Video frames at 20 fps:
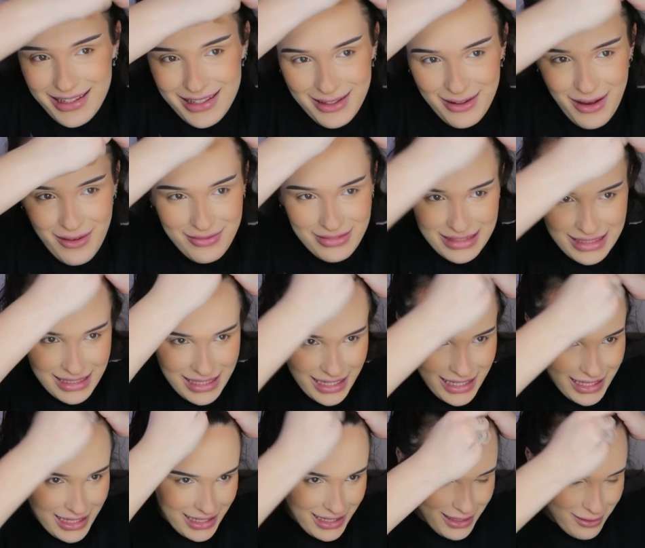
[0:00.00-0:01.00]
You have to
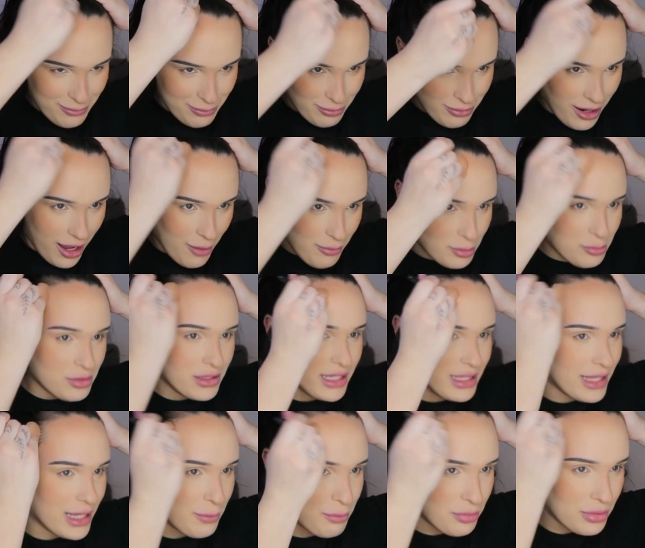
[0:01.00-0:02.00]
like probably
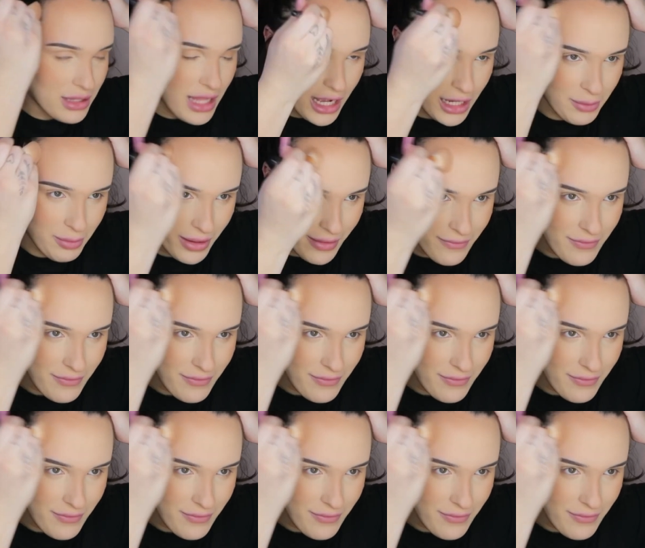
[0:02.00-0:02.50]
like pluck my